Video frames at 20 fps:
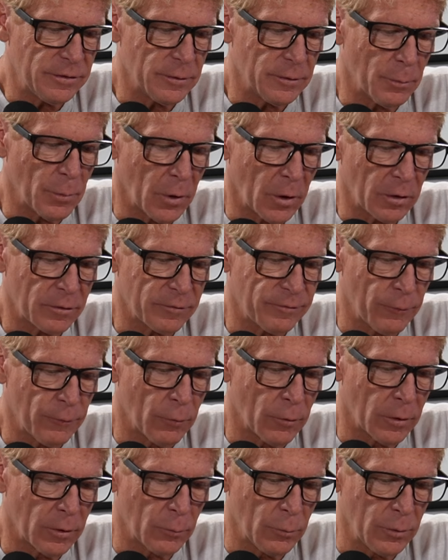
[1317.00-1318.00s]
the Mark
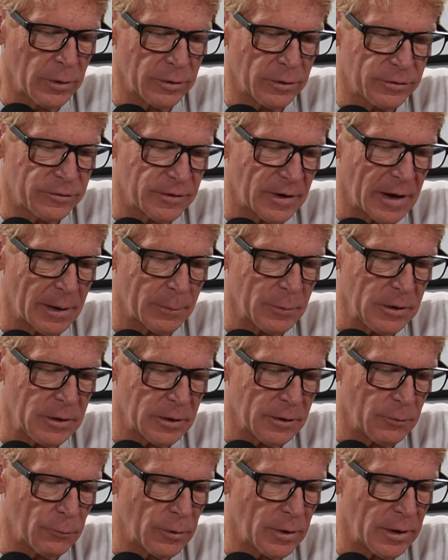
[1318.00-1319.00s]
IV with Tommy
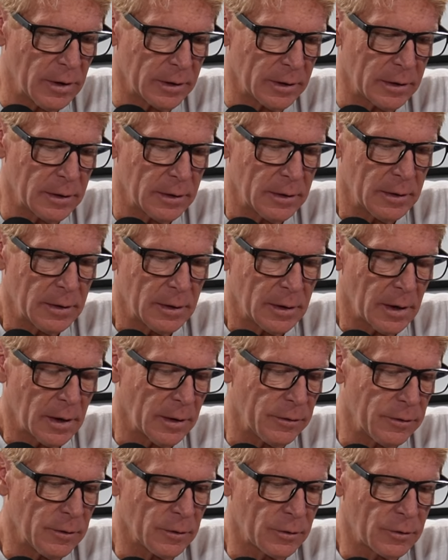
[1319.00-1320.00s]
and Rick, mm-hmm,
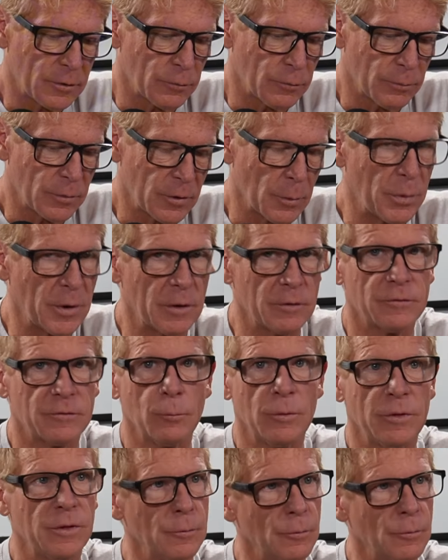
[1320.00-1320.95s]
on the comparison with the